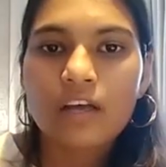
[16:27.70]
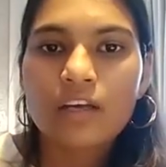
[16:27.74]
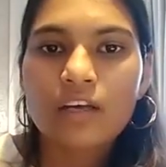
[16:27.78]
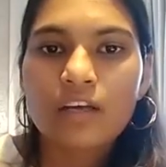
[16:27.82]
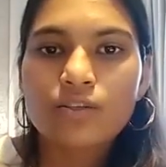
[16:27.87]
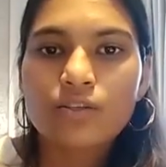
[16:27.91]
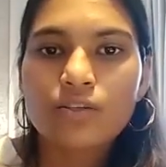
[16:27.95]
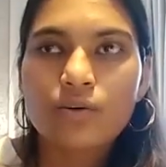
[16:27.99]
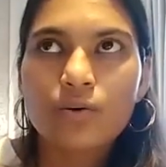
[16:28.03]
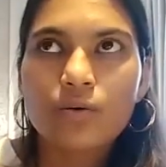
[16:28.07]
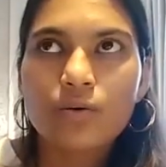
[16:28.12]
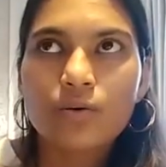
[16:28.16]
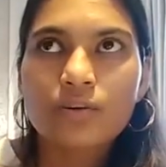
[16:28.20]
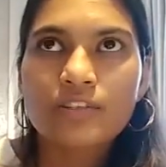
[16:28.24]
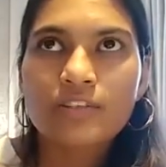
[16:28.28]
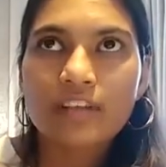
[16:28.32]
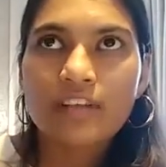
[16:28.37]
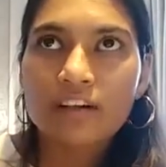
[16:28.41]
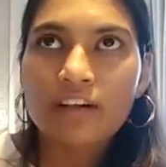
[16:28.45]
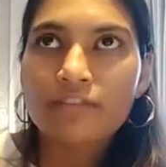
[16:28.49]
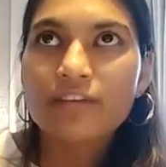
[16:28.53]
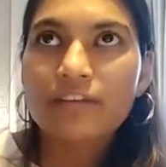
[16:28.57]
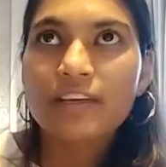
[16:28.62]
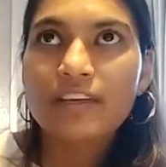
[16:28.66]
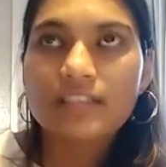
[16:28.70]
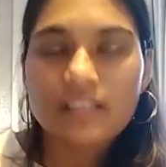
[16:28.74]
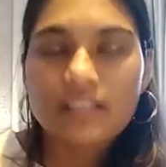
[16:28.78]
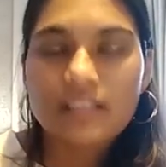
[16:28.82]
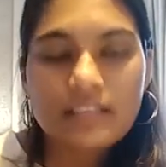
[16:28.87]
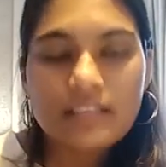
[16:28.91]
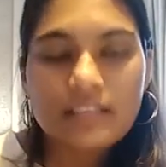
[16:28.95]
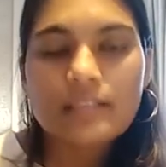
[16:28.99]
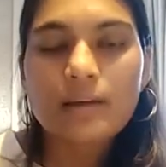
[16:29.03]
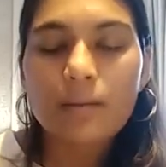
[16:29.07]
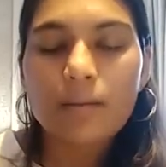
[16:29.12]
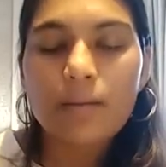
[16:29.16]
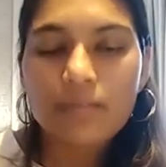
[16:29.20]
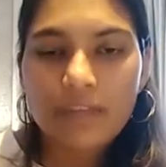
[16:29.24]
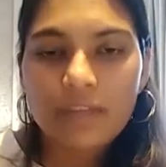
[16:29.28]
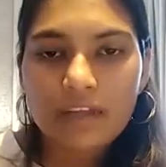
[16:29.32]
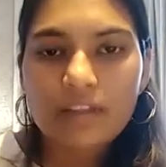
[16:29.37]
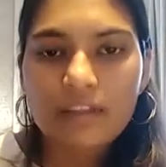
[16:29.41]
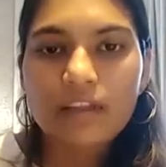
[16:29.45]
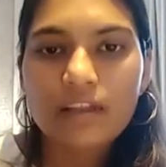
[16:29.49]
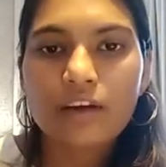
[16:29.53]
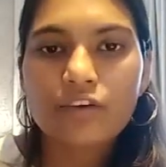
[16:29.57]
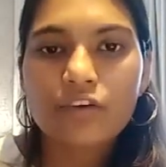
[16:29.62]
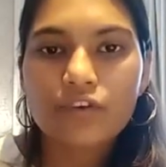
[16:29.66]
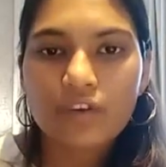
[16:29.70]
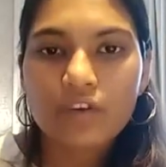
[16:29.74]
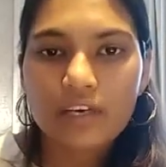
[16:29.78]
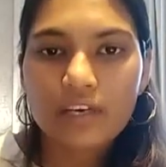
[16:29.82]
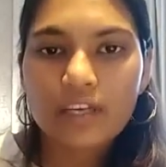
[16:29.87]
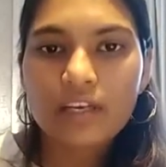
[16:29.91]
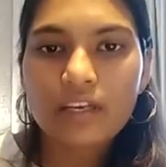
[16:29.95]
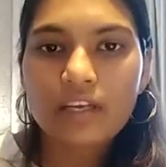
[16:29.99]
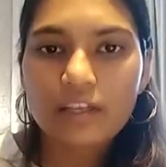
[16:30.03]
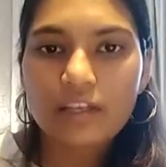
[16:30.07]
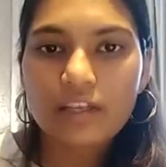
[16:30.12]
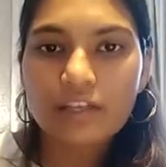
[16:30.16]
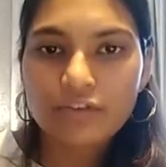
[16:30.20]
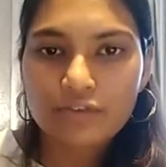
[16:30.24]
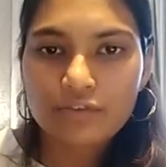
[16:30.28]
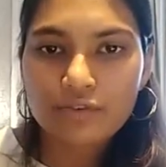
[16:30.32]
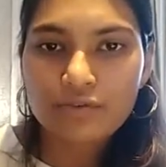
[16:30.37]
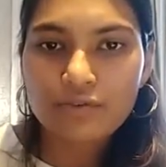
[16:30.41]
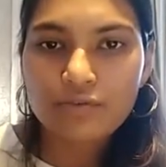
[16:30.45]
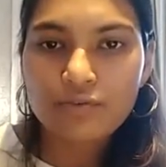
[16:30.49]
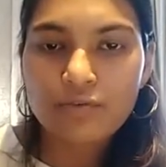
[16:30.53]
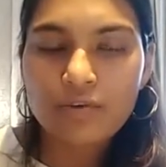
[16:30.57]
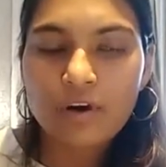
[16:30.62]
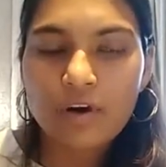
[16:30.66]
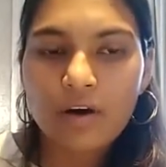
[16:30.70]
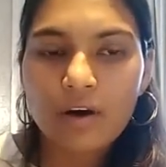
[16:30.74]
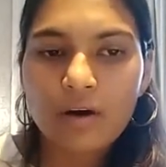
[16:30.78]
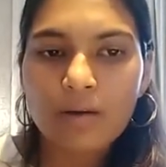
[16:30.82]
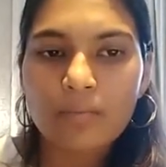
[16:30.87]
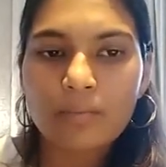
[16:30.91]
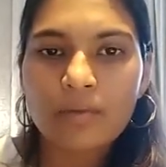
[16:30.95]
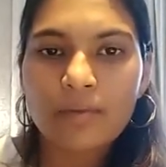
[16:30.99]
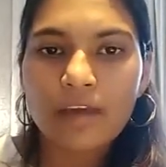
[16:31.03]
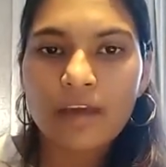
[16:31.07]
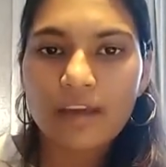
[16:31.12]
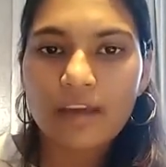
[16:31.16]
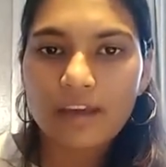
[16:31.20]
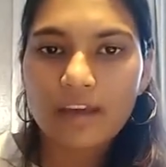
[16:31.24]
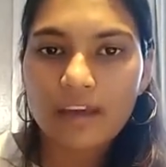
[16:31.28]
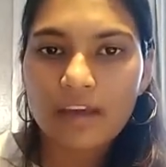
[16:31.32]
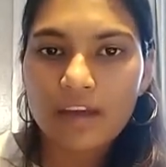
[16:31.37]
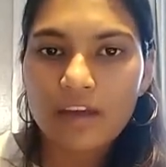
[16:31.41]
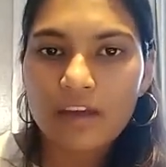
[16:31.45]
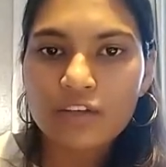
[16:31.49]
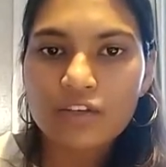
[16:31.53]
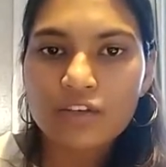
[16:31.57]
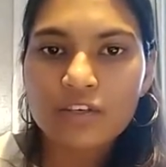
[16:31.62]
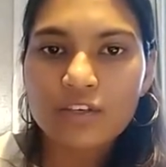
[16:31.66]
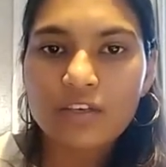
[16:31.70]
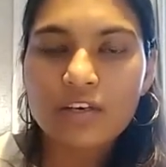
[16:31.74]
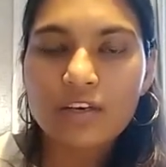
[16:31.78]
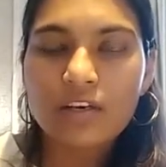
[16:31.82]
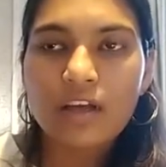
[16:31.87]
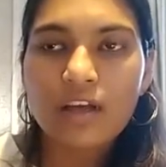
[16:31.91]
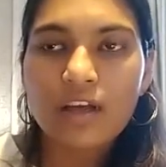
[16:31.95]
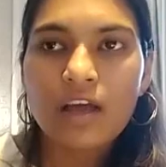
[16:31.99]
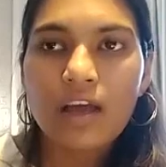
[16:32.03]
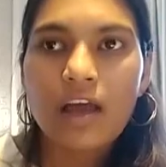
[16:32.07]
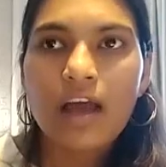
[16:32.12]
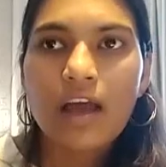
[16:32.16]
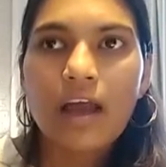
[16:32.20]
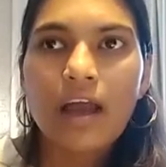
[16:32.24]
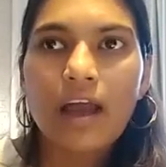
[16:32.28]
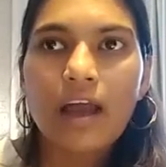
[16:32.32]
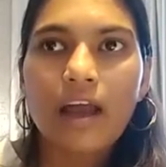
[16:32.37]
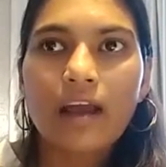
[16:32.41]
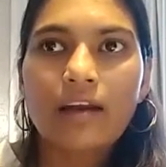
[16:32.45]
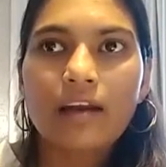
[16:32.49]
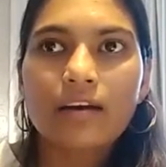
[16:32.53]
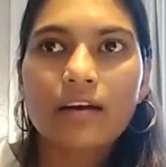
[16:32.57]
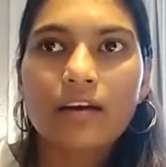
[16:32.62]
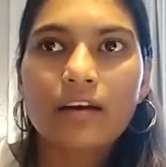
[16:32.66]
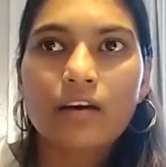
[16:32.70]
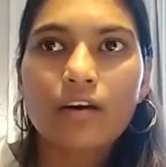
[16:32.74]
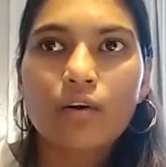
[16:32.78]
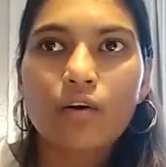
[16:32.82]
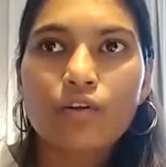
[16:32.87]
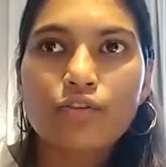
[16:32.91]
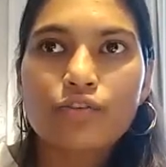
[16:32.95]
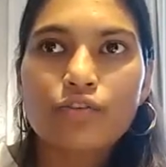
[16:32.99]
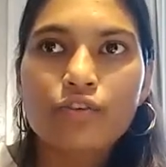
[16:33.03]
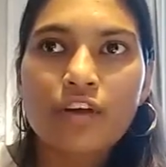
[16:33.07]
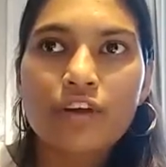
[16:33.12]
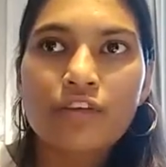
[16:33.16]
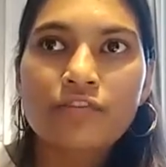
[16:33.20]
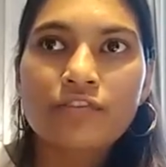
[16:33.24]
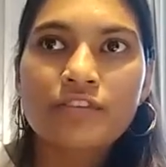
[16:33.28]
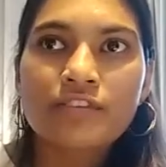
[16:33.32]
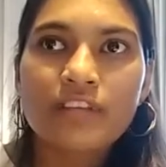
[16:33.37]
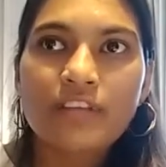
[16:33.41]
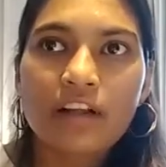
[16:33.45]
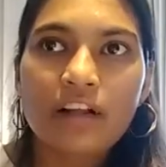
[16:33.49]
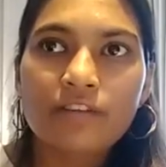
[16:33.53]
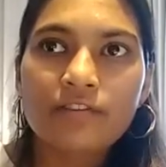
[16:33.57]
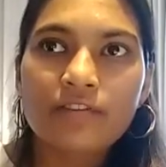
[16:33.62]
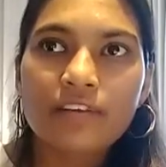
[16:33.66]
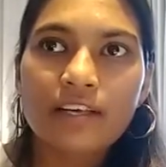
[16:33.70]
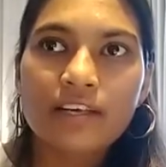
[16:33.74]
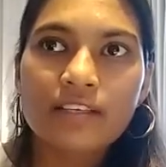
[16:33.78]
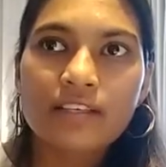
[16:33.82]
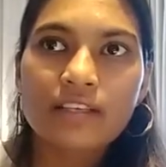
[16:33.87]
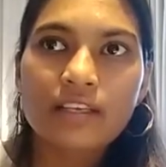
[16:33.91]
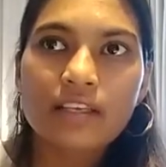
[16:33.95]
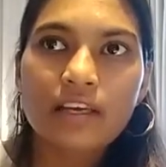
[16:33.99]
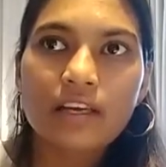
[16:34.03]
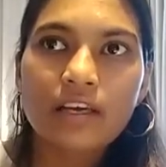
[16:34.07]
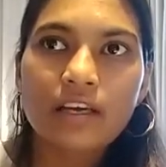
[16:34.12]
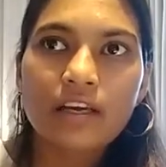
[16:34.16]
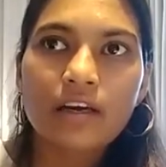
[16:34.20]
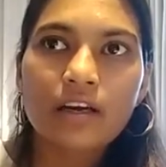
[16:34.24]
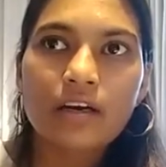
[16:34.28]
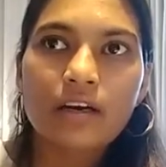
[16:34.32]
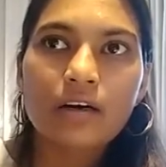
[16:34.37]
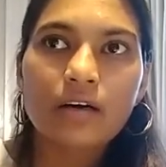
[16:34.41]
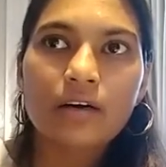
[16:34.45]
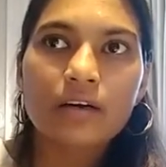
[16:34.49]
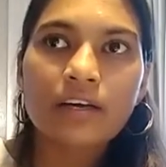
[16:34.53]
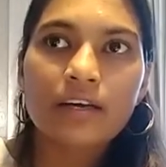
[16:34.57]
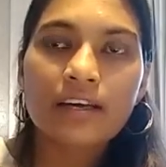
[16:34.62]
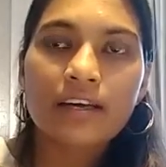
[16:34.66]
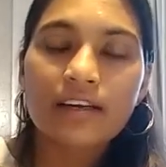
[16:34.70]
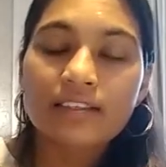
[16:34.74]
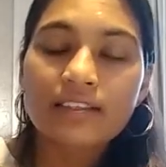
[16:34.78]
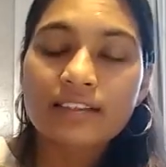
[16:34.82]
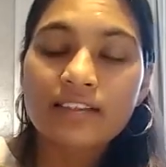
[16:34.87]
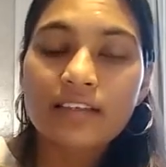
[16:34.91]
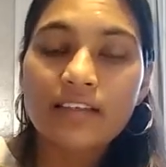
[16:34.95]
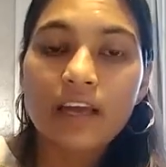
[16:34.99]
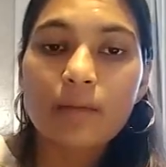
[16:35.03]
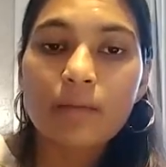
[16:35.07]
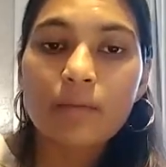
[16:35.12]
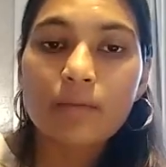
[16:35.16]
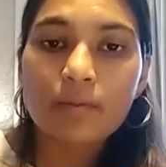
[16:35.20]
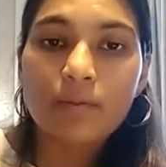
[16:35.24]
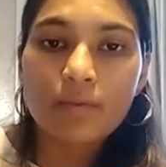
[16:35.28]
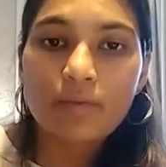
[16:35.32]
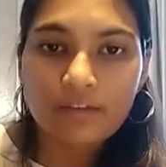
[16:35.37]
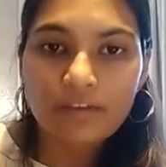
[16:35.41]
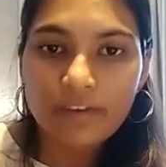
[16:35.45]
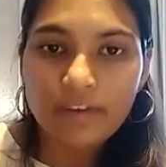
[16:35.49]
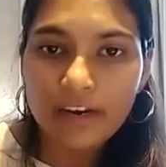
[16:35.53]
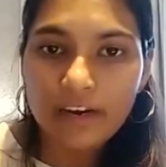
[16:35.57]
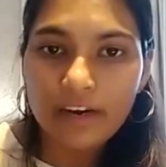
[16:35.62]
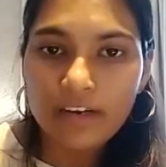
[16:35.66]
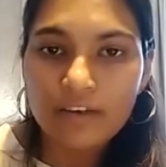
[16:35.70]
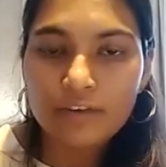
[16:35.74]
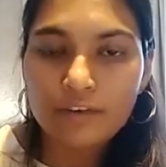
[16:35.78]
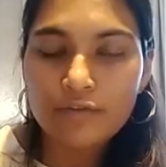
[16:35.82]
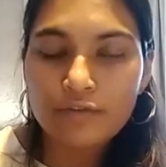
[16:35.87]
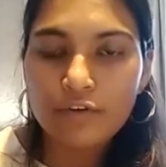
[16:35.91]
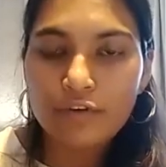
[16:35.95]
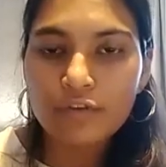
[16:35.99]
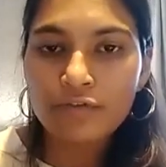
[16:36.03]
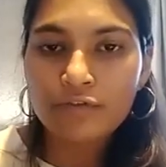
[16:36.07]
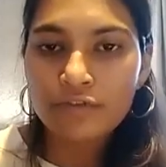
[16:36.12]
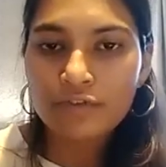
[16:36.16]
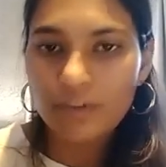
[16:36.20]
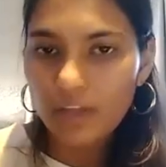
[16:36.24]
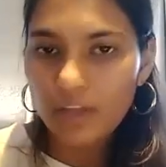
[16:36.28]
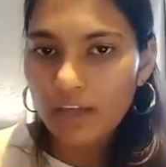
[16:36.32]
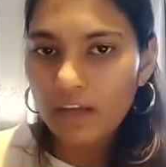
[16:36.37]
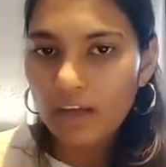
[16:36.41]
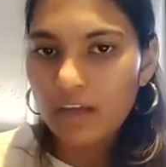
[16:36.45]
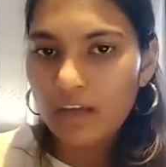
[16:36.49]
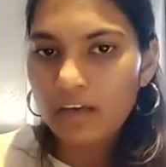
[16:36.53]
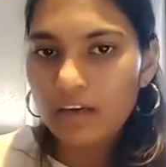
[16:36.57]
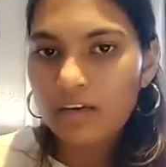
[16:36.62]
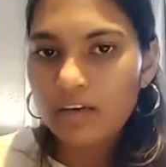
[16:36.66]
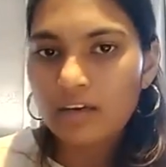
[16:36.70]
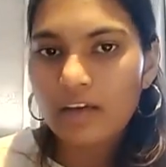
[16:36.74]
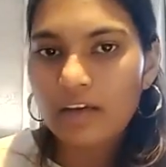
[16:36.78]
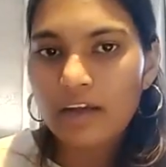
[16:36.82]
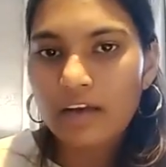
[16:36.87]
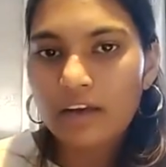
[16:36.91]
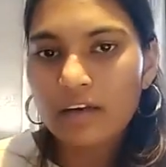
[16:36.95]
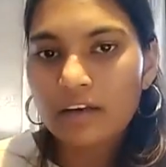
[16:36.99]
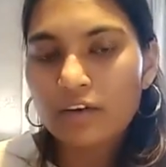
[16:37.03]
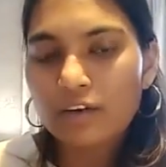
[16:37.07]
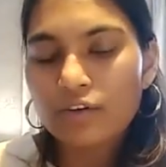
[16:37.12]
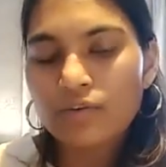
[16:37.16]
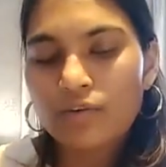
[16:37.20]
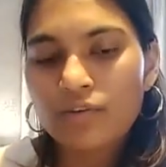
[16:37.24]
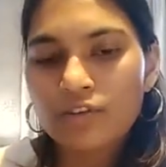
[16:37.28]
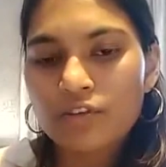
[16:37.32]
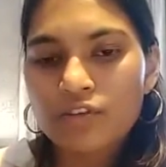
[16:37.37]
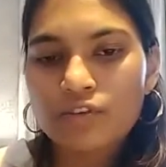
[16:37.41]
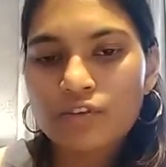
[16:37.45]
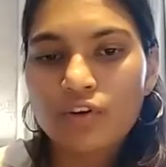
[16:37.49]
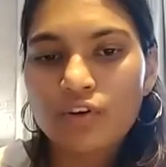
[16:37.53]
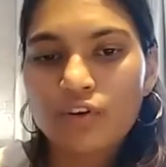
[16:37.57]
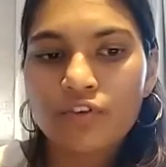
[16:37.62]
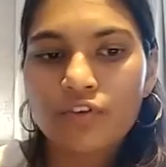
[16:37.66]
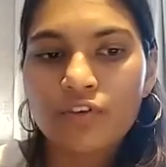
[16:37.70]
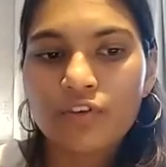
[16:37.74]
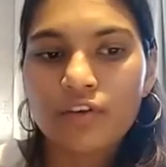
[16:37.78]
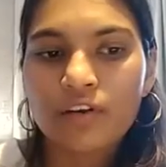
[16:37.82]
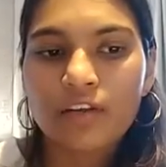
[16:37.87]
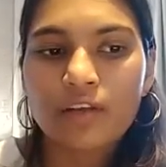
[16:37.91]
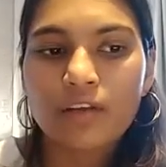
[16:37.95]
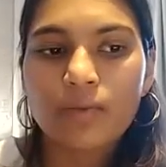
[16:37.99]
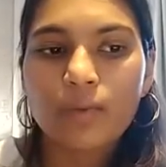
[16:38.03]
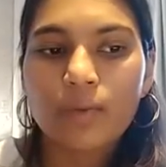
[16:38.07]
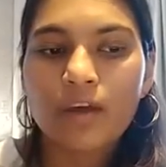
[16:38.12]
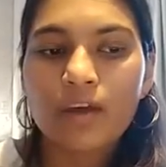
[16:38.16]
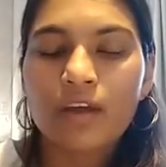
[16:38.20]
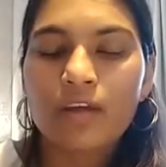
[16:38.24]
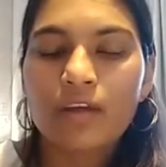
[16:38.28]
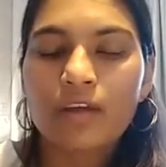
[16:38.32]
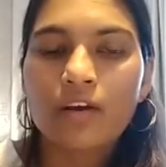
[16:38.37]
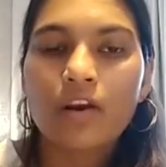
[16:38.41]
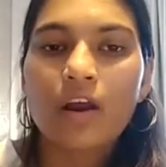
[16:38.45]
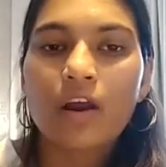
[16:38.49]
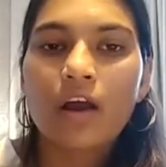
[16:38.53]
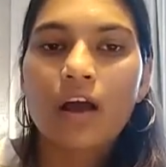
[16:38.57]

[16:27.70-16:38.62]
so self testing is something that really needs to uh, be engaged in and also if self testing uh, kits can be provided for free and and you know it's not really where